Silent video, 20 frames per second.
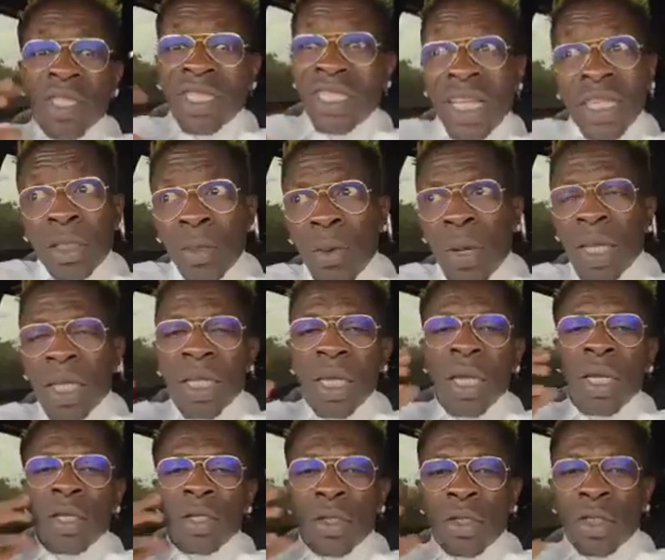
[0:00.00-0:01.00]
The shutter wallet.
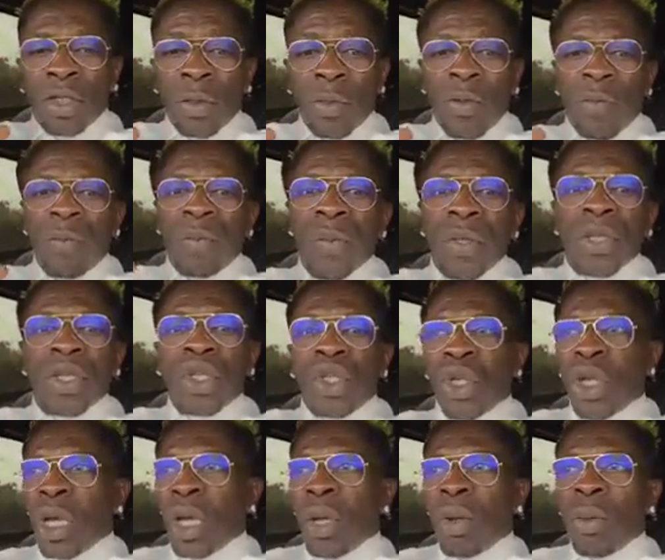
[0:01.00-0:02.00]
So some of them,
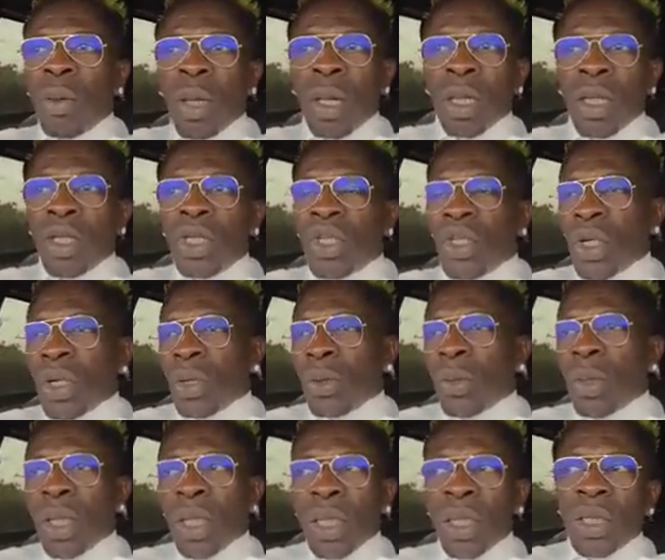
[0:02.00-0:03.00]
shit
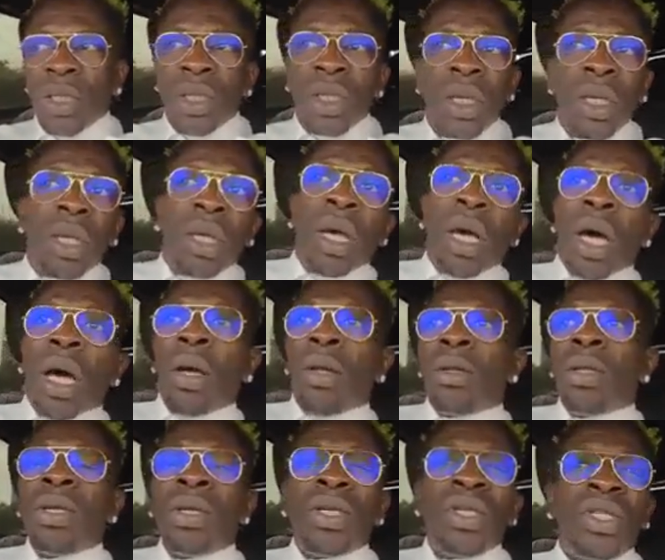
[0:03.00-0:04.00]
wallet. I
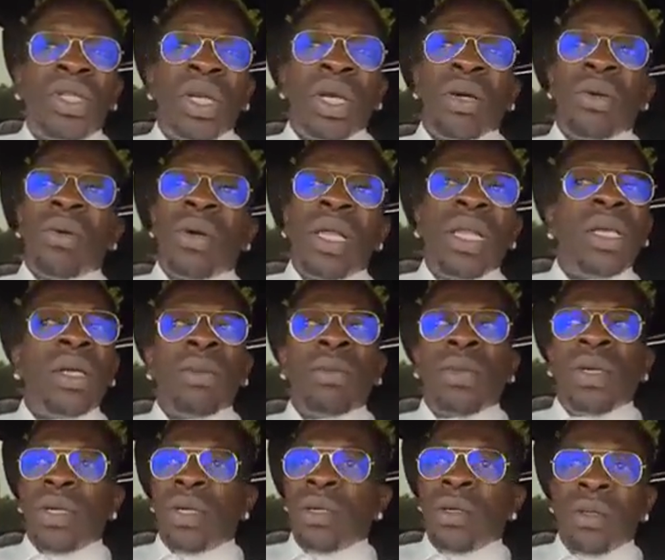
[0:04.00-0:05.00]
don't look at shit wallet. Oh
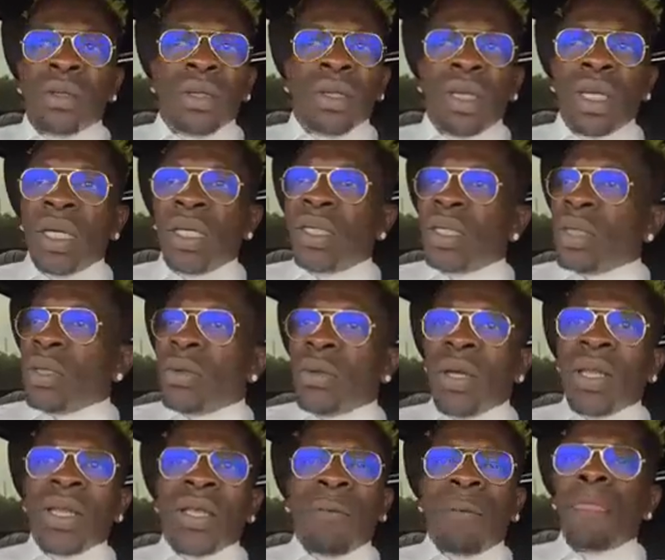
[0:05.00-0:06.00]
my God, I don't like shit
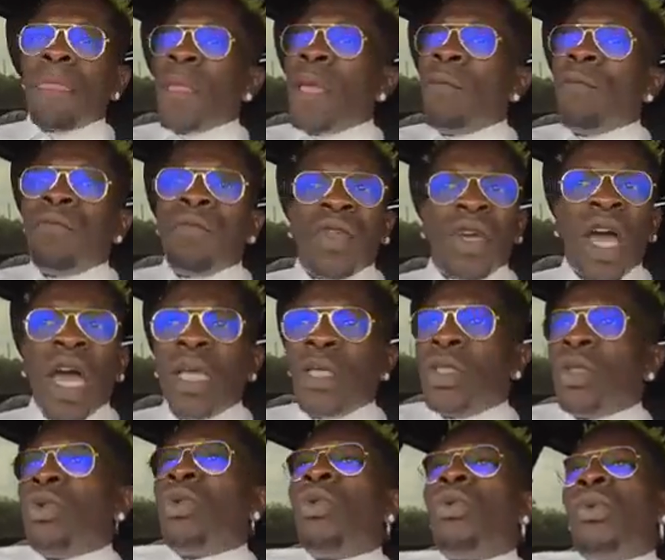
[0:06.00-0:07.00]
wallet. The
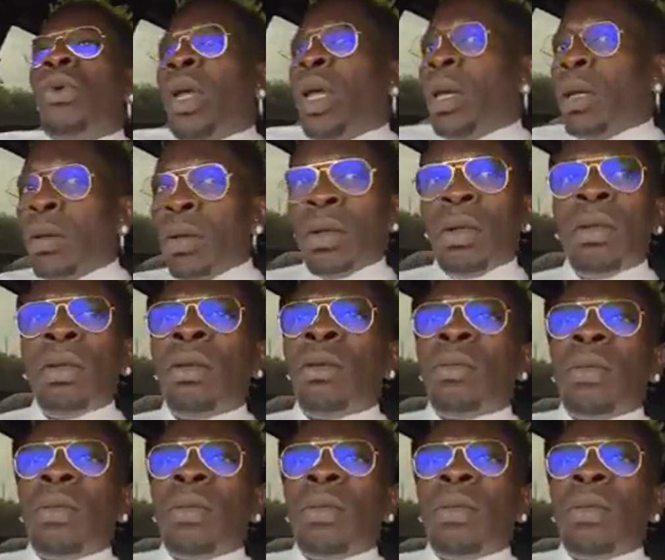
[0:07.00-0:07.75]
guy's so real.